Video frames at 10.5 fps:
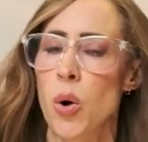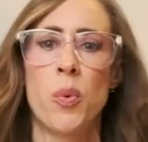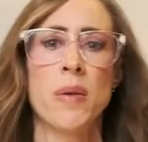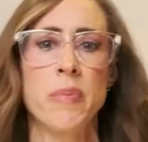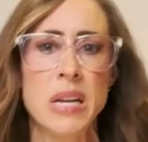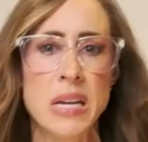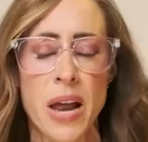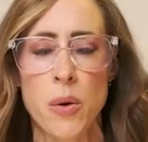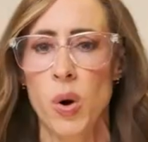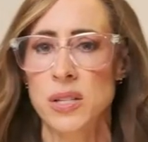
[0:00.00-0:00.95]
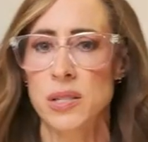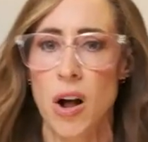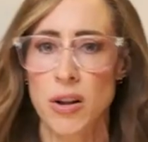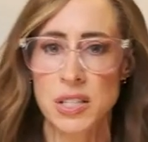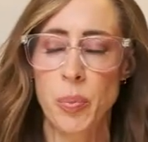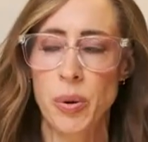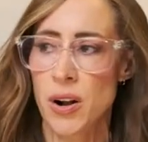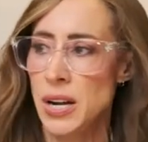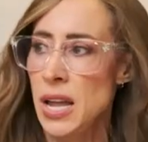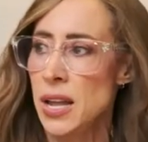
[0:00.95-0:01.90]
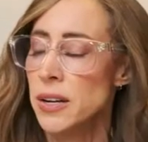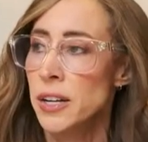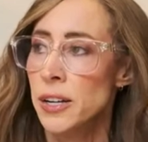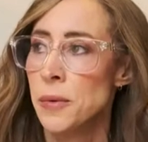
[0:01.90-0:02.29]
with what meat and what sauce to put on it.